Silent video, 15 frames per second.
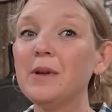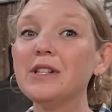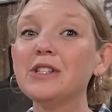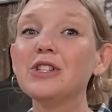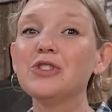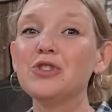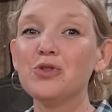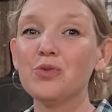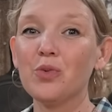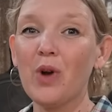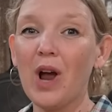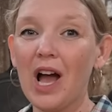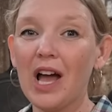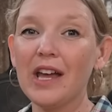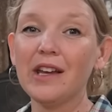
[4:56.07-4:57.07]
it to
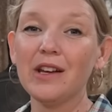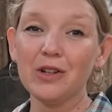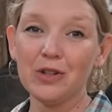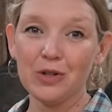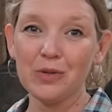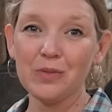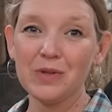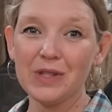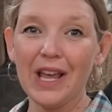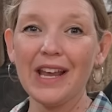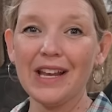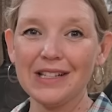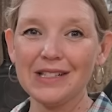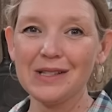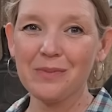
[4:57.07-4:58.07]
dry herbs
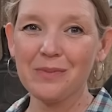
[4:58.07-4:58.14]
and